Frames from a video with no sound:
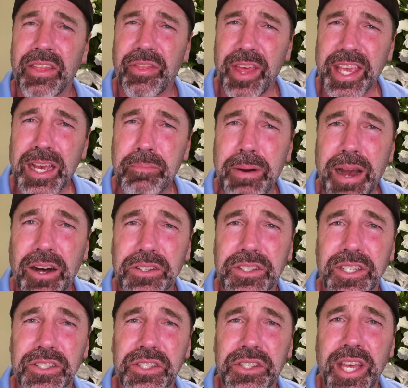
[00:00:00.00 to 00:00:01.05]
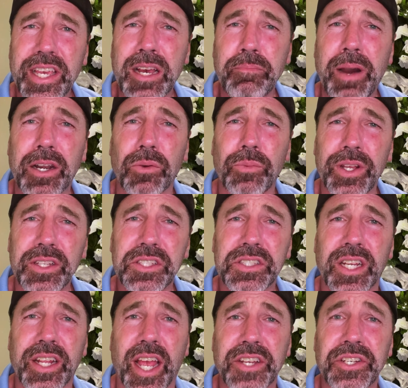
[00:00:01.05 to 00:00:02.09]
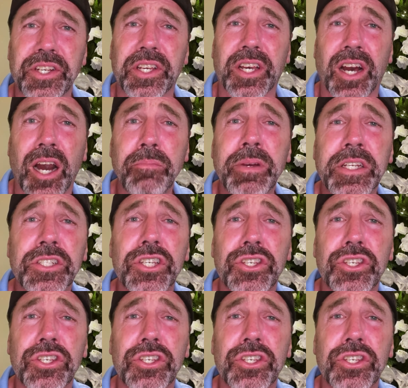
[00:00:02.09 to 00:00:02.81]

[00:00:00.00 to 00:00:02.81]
Think about this. Think about a real estate agent coming to